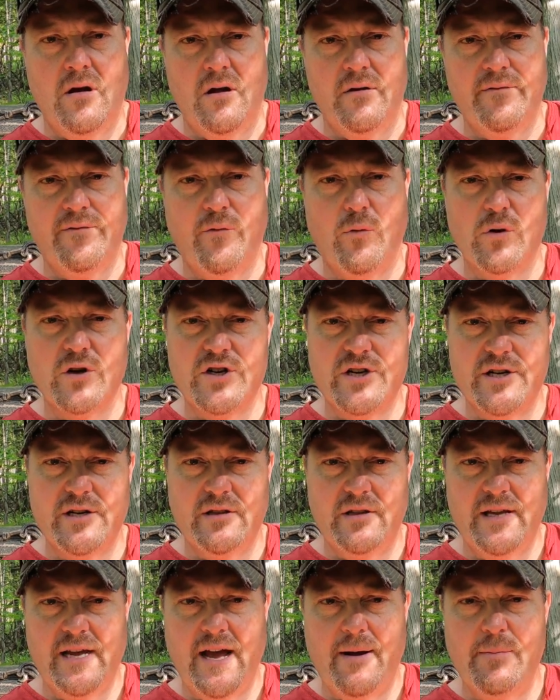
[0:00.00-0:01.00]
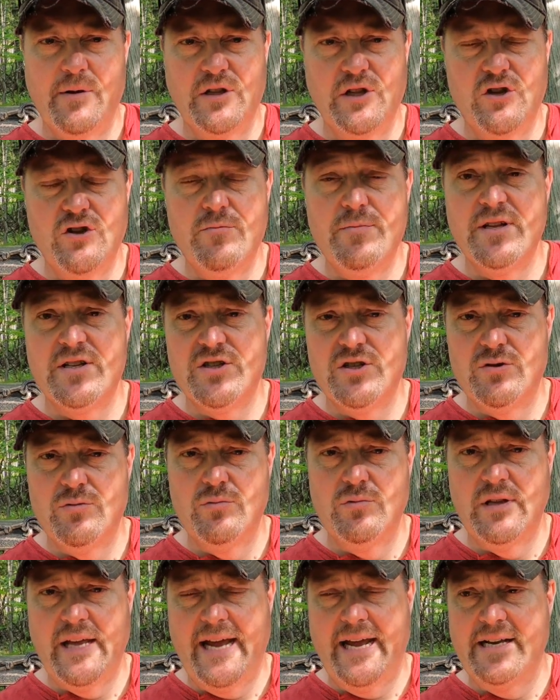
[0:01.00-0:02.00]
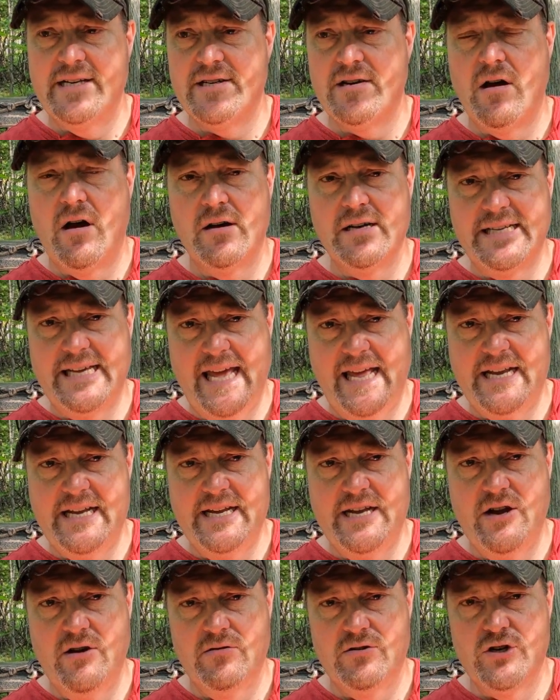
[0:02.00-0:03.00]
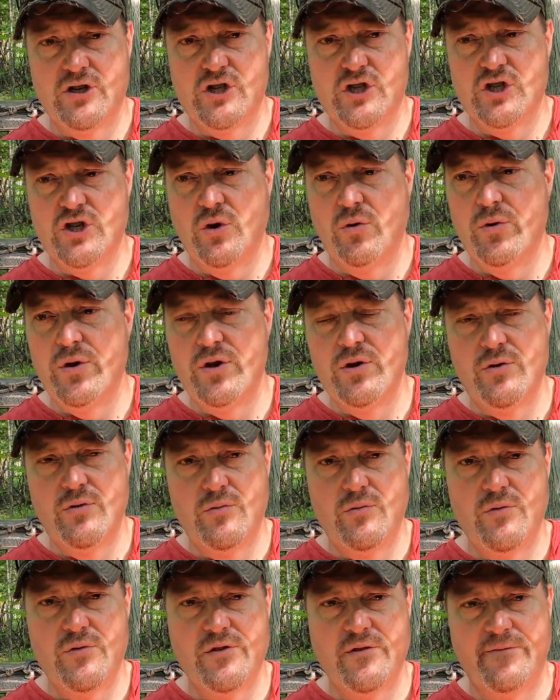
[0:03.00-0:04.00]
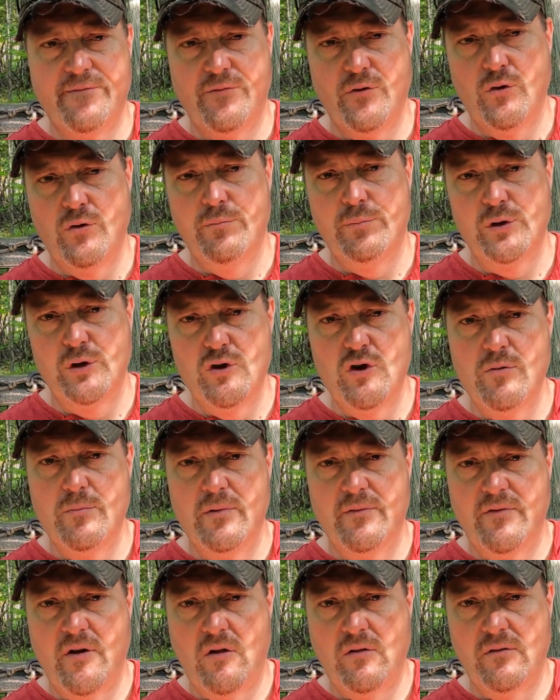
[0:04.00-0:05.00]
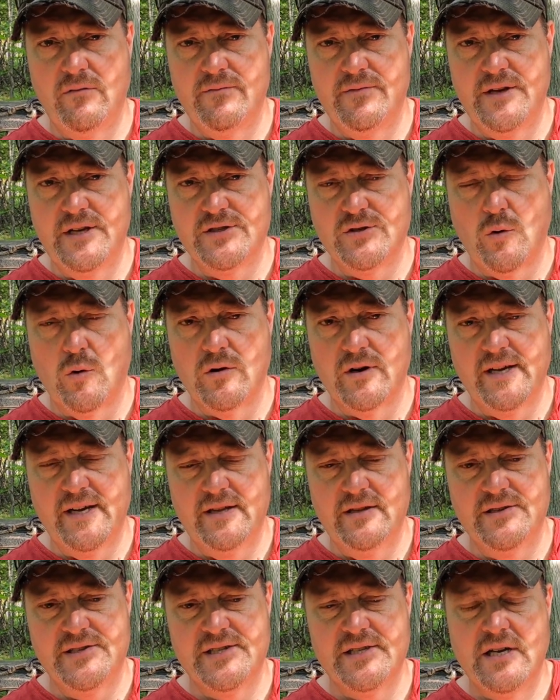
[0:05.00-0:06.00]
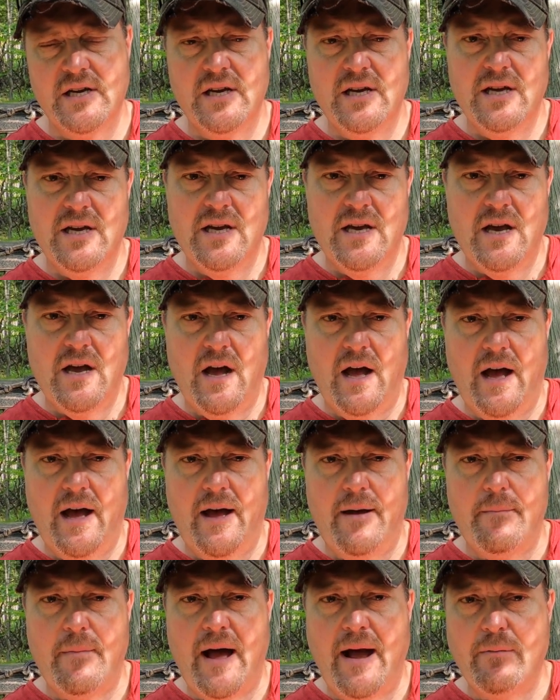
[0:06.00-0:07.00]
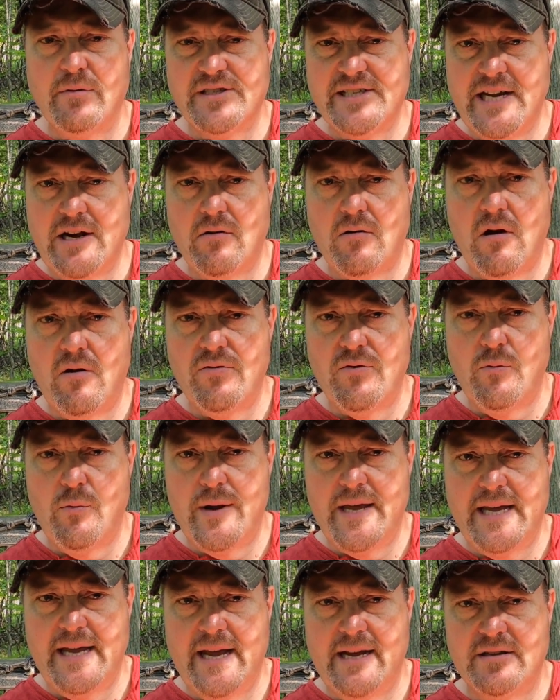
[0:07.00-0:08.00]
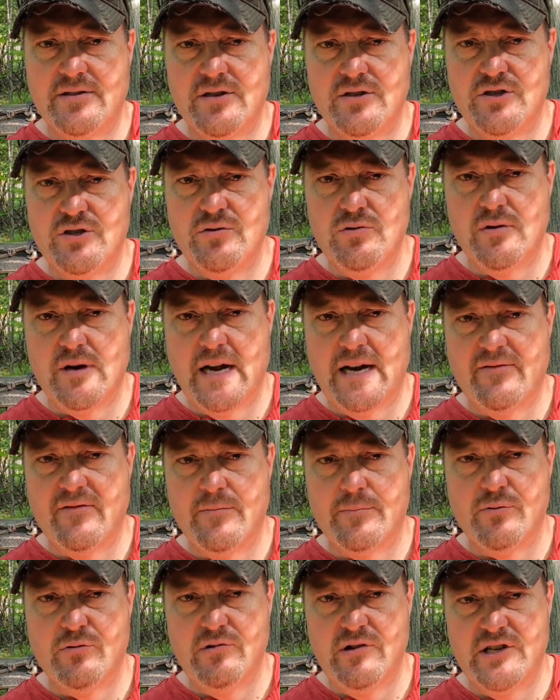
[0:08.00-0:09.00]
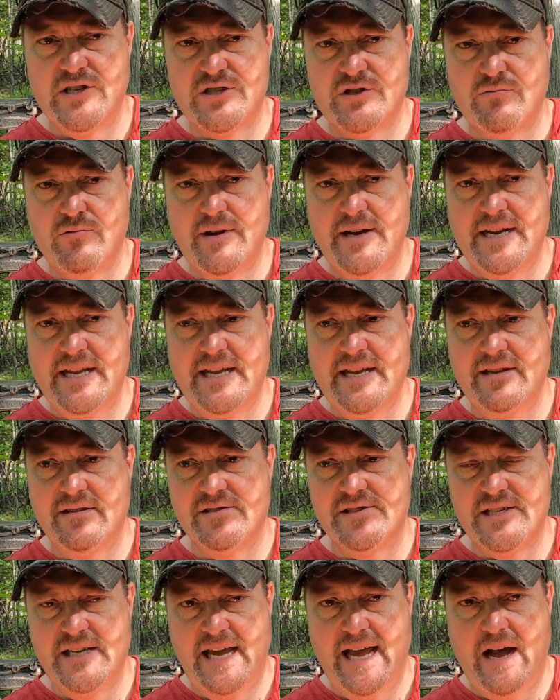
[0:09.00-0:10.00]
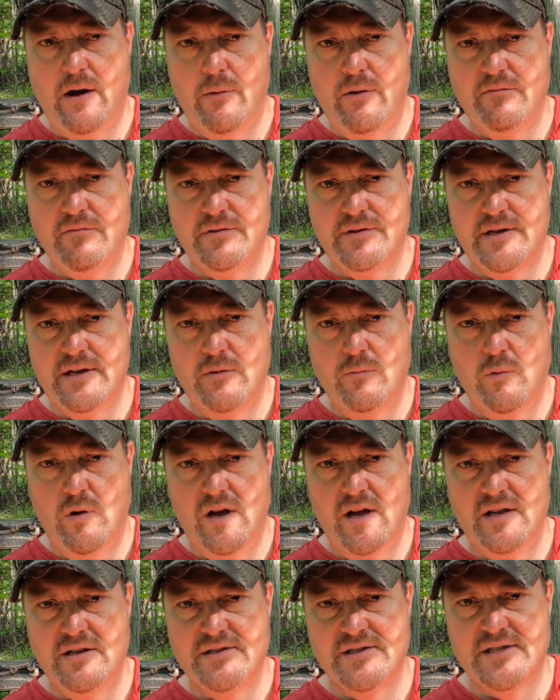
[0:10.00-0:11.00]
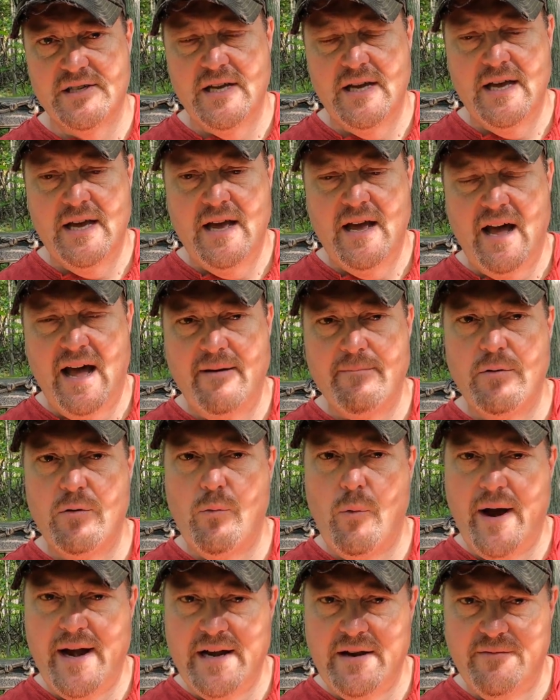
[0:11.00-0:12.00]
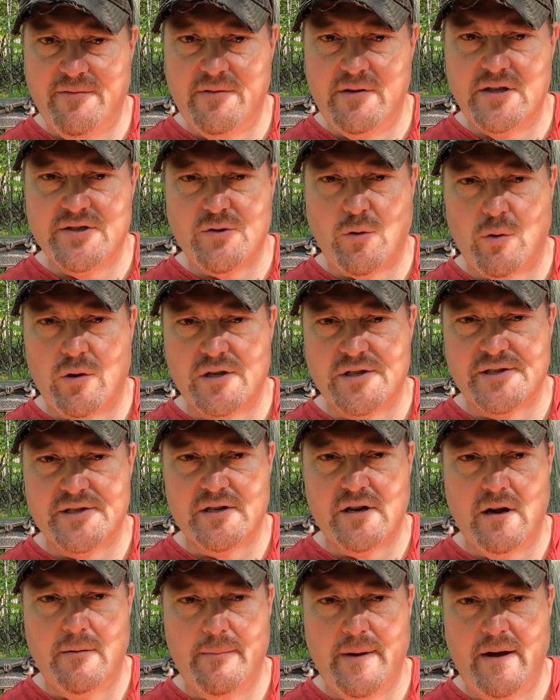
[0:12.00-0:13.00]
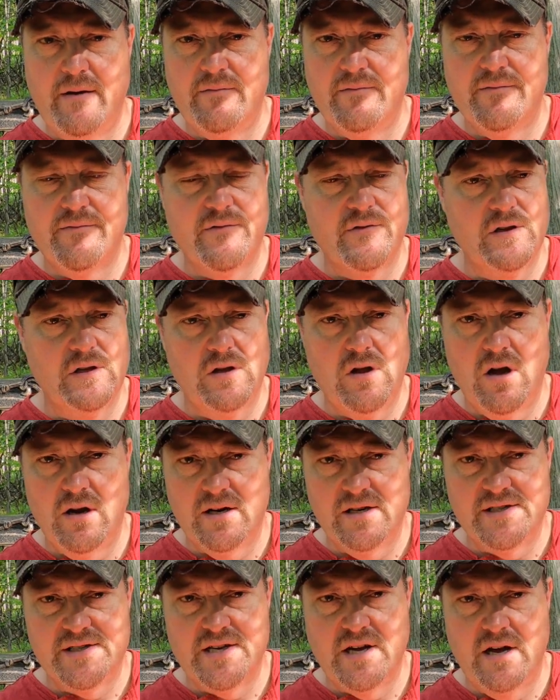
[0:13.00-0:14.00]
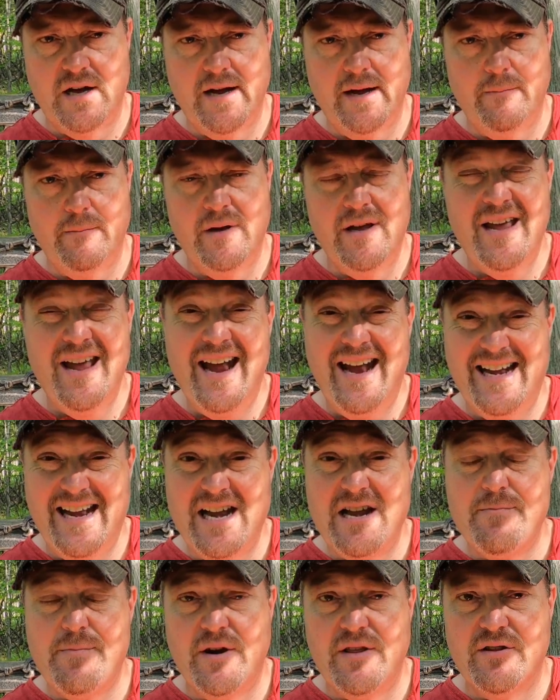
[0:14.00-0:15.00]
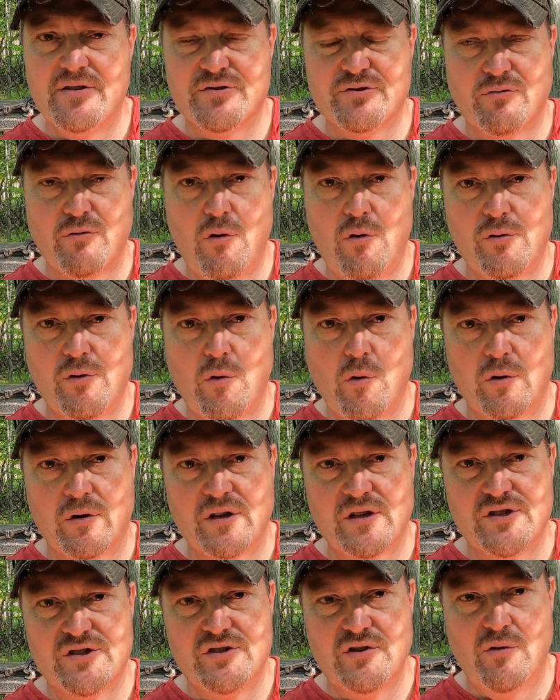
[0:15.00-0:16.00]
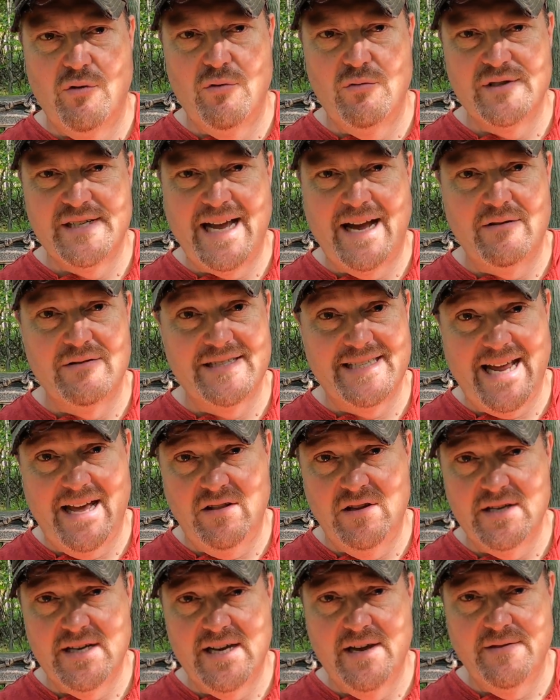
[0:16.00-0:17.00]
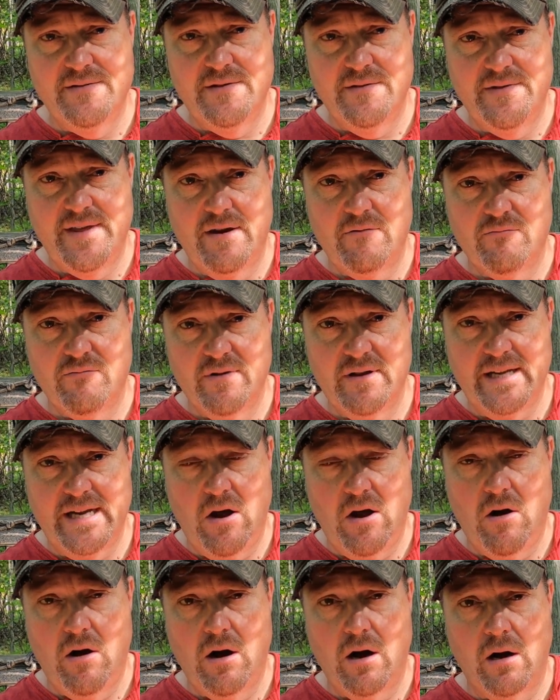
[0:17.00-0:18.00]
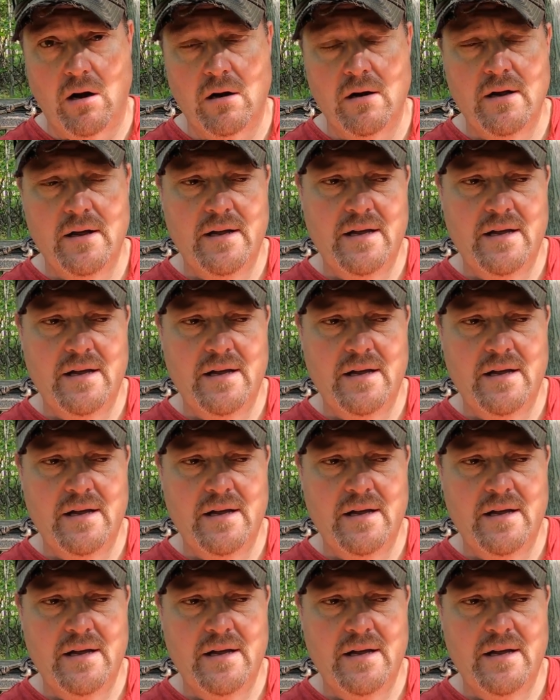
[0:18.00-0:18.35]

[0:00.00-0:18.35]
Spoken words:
Unfortunately, I'm a little bit too late on getting here to show you the full bloom of all of these orchids. I was here on the weekend to do kind of a pre-screening and see how everything was. I've been waiting for these orchids to come out for the longest time, and anybody that's grown orchids knows how delicate that they really are.